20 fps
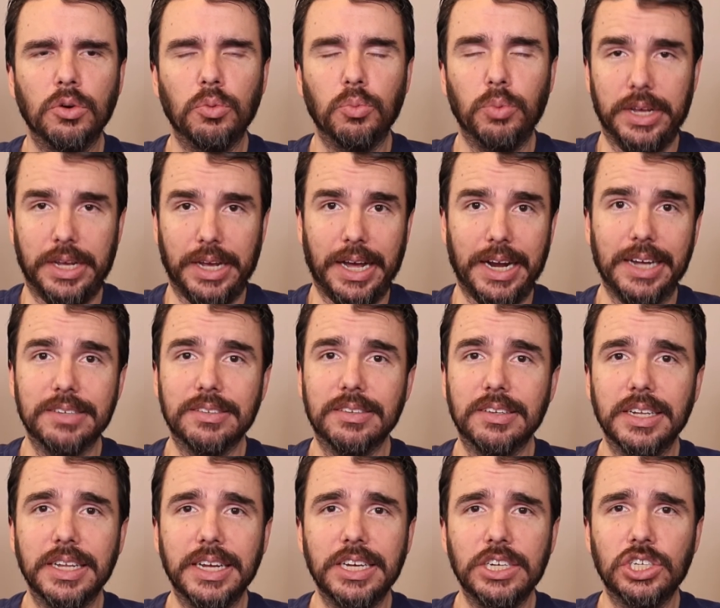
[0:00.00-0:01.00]
We get
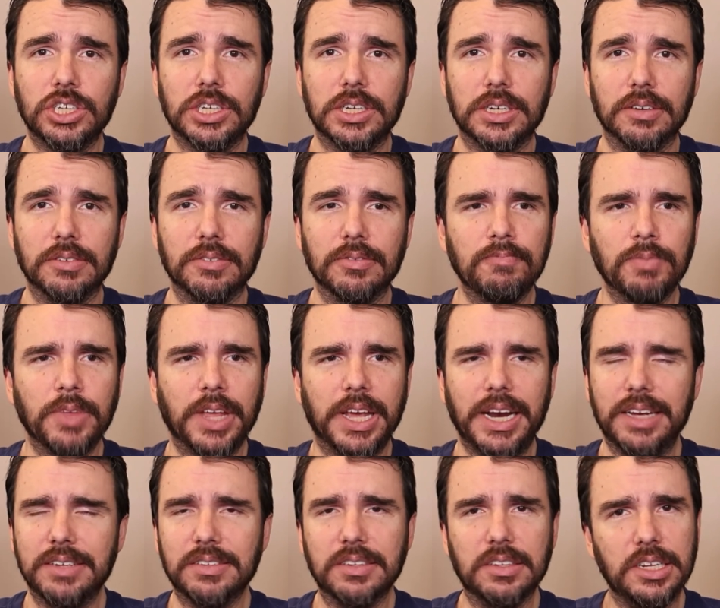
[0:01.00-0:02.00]
escalation. An
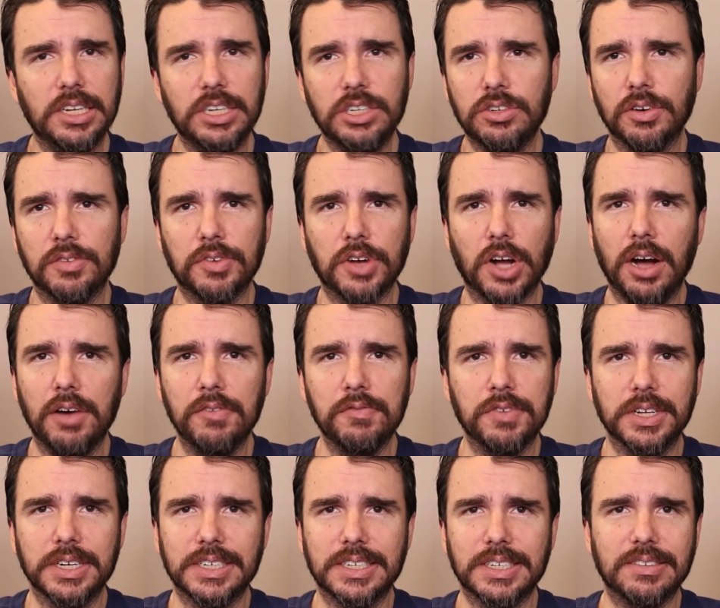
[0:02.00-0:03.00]
escalation of
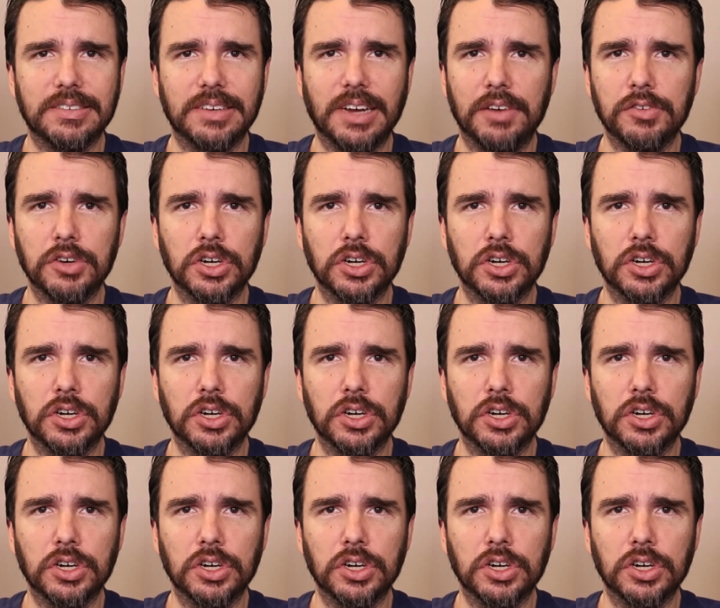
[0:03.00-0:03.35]
conflict is never